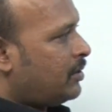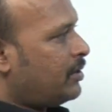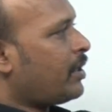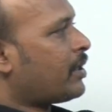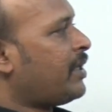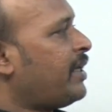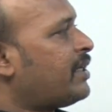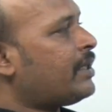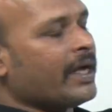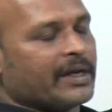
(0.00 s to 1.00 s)
They are
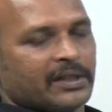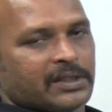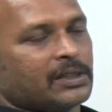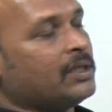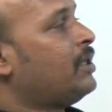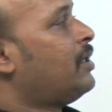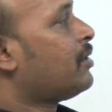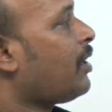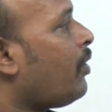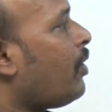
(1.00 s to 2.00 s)
created like this.
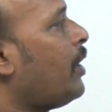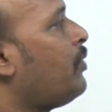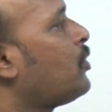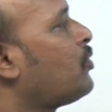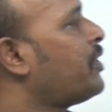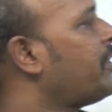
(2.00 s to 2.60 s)
Now I want to